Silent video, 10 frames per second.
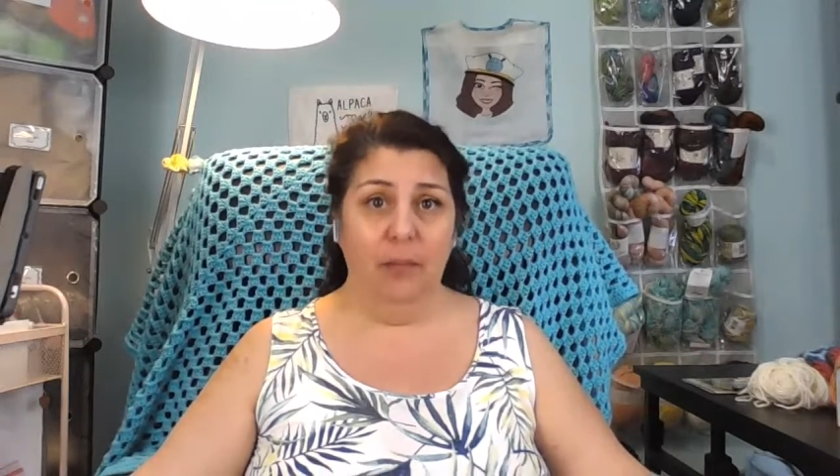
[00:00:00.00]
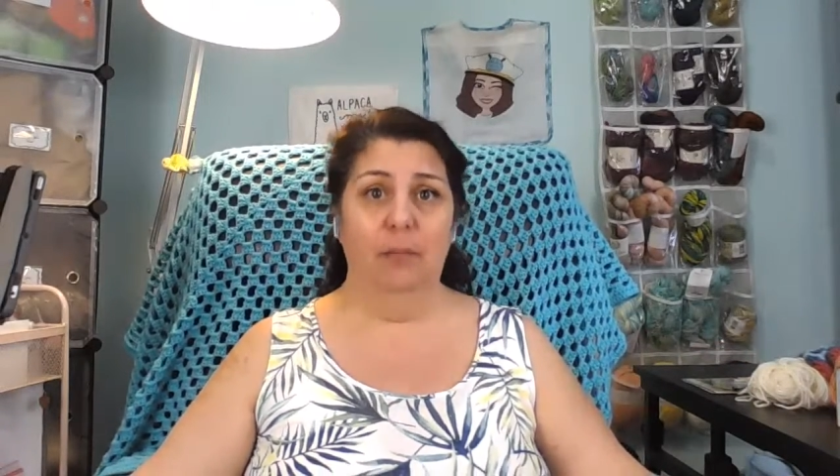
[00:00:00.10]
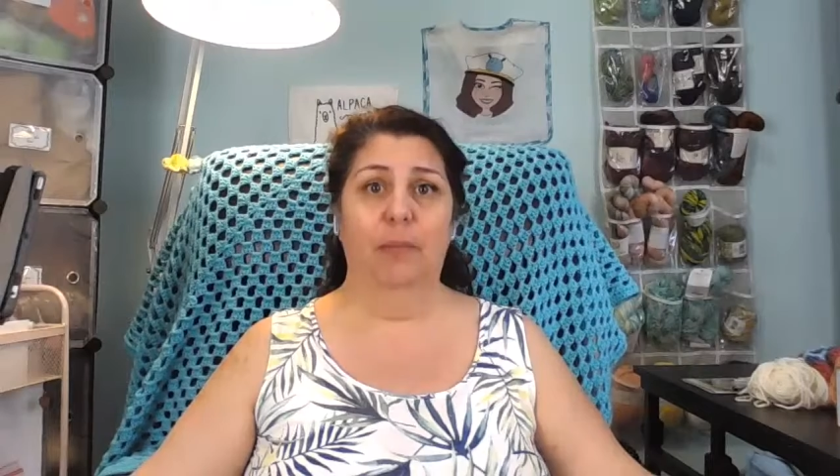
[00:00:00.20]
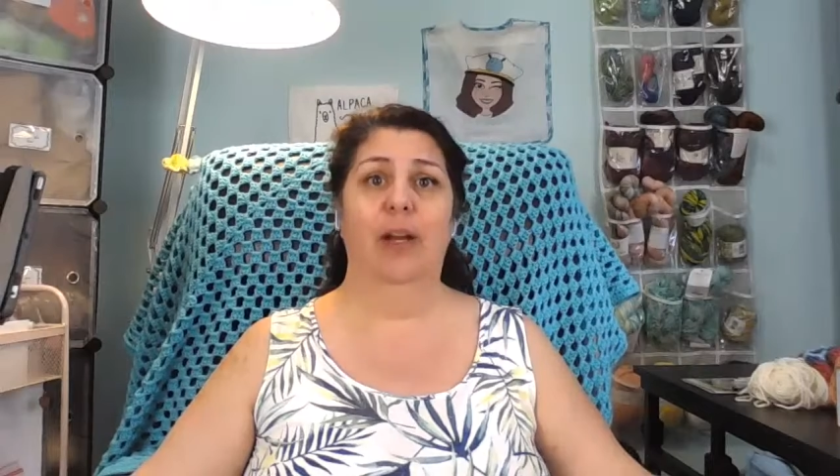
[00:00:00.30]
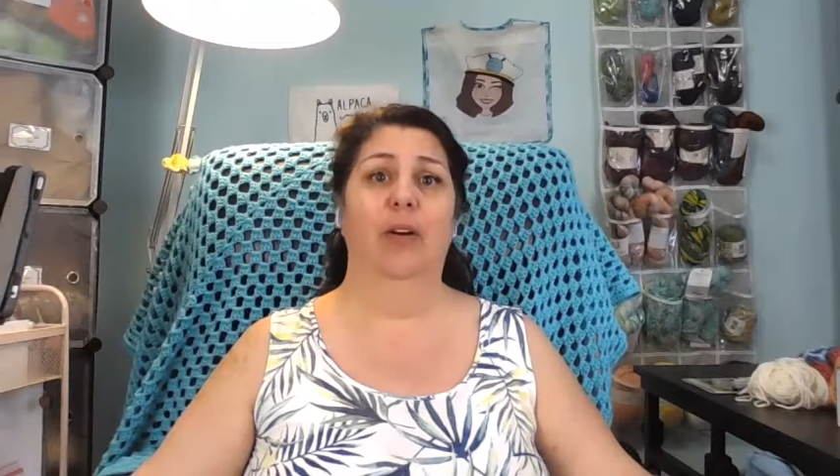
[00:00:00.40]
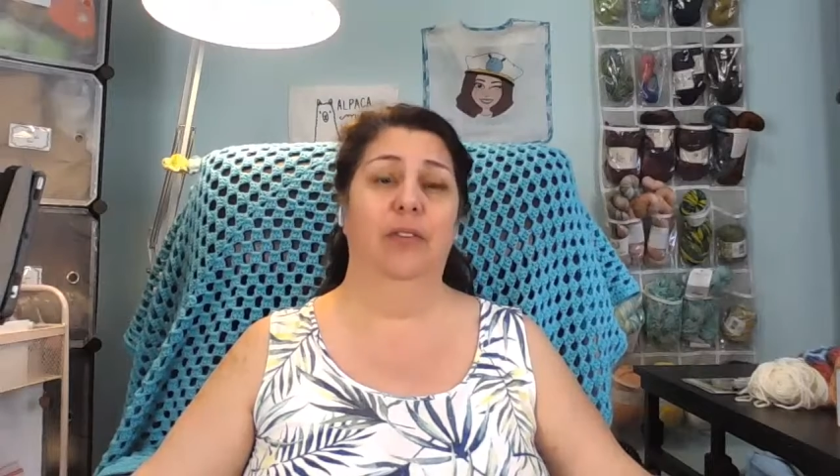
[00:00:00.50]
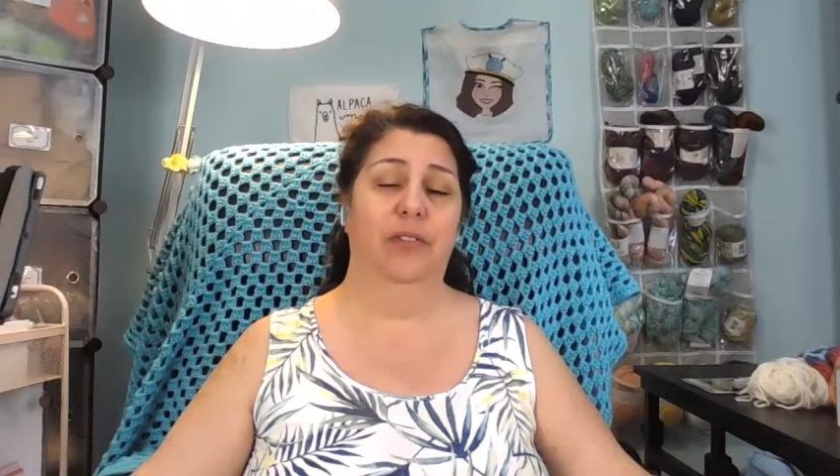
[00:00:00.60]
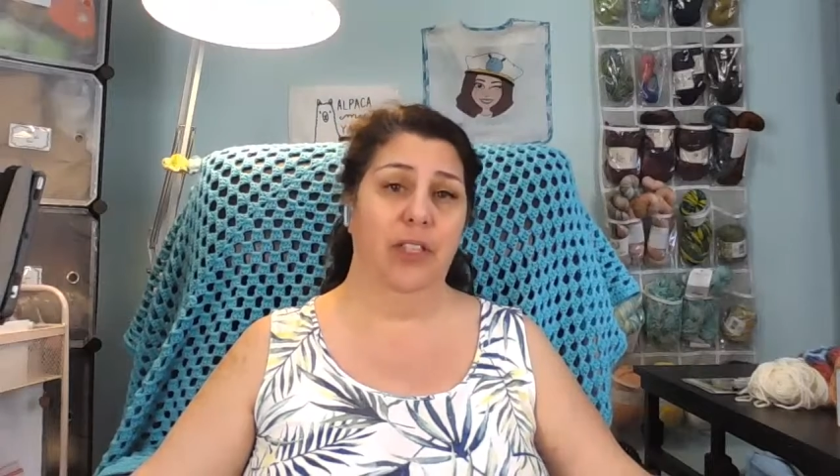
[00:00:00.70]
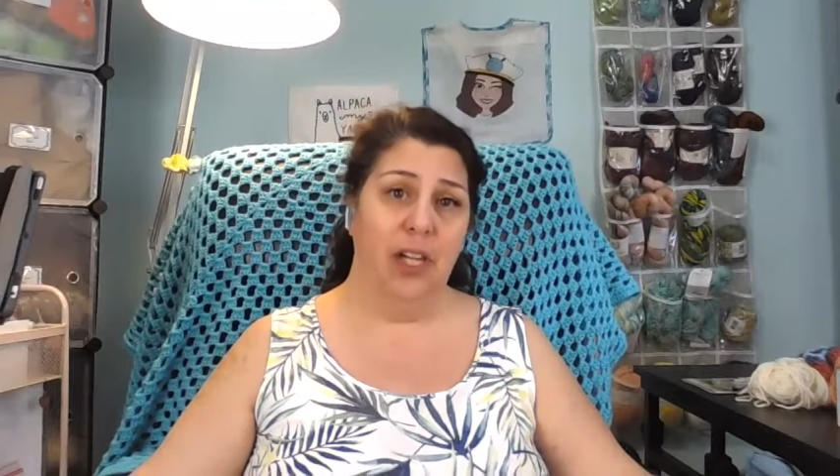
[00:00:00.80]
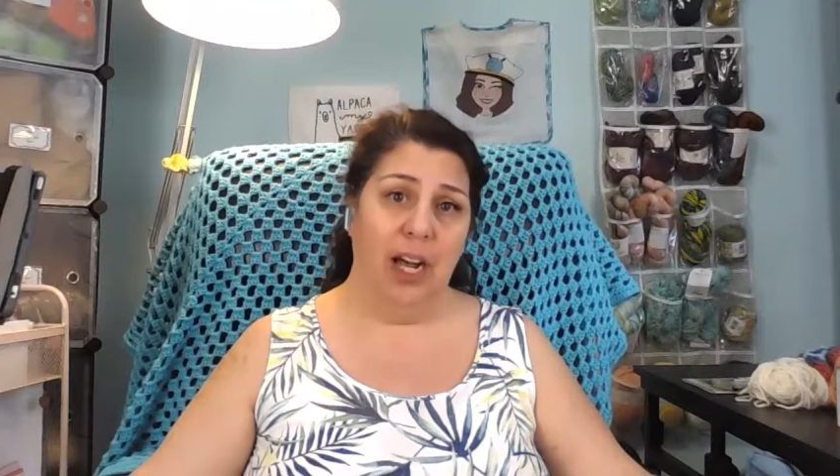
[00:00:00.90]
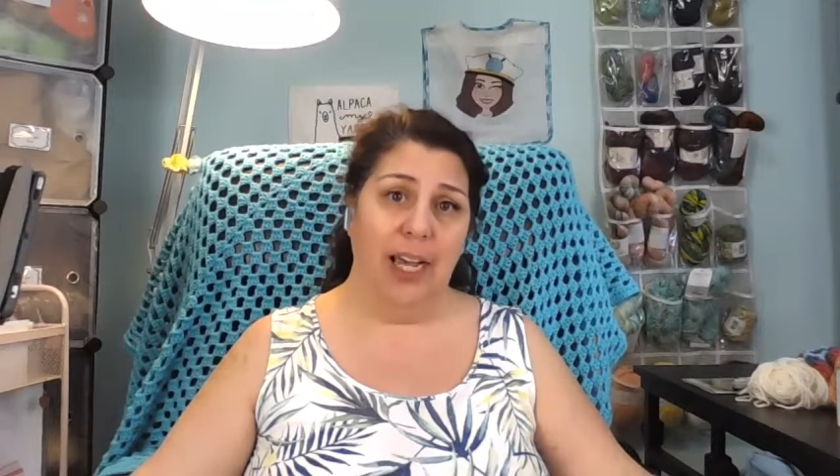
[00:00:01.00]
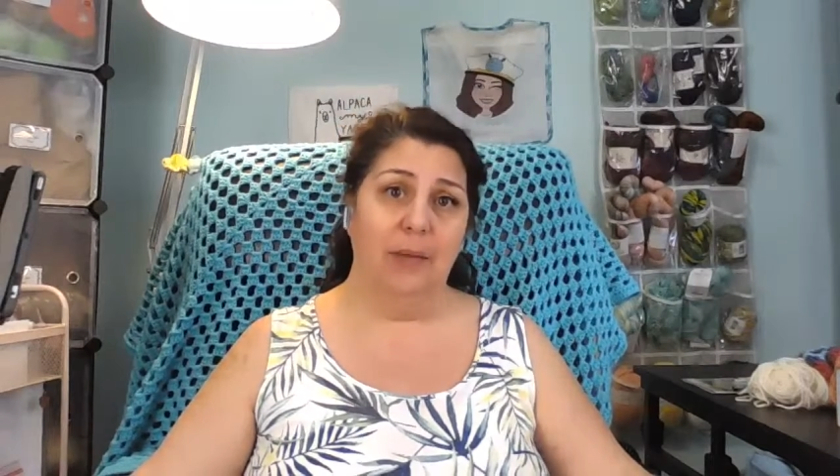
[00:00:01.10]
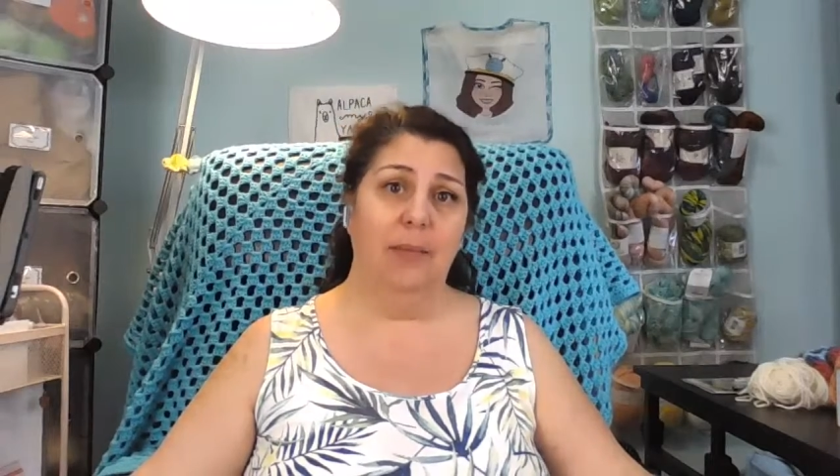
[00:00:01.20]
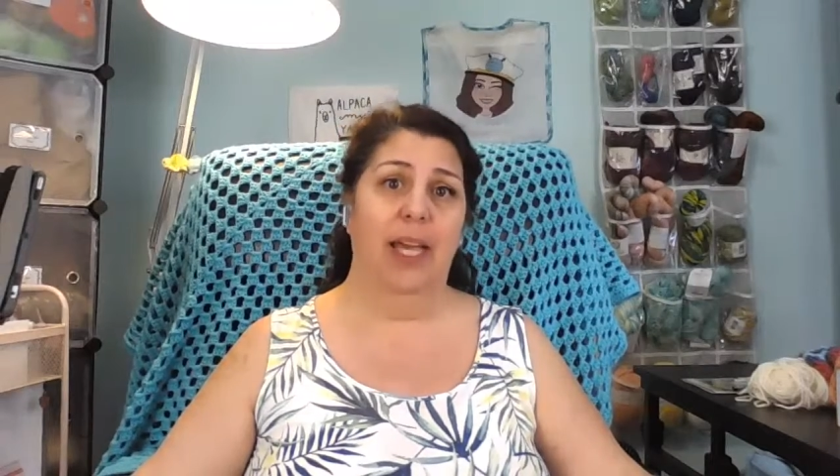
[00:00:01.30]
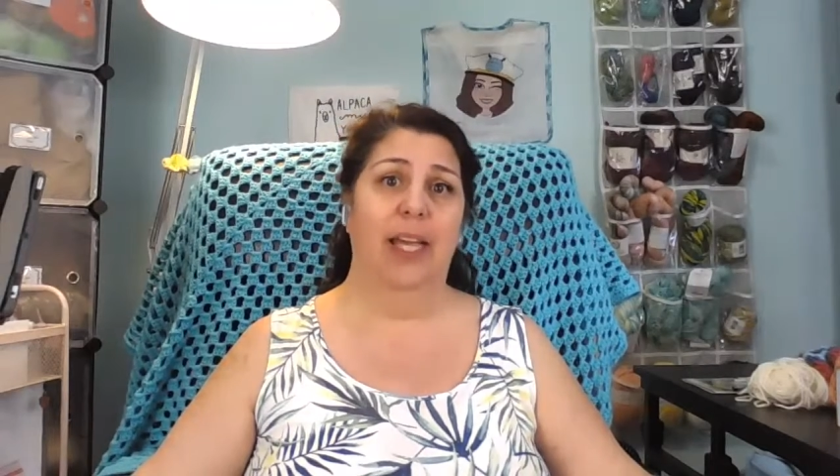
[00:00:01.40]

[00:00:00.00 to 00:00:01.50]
but over time,